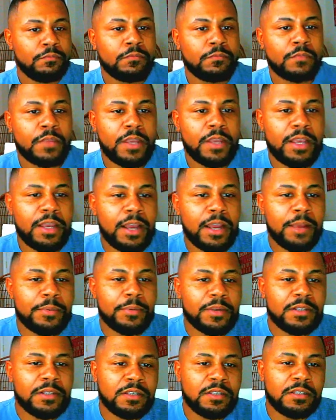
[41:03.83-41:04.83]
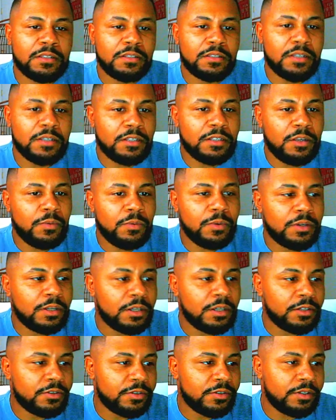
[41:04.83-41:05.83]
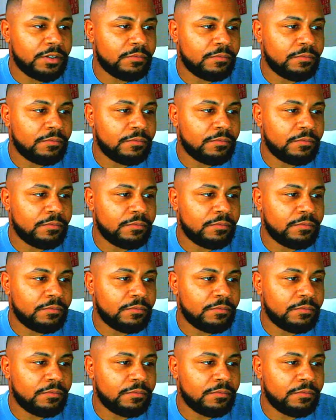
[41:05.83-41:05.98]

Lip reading: Okay, Hopkins is 6,100.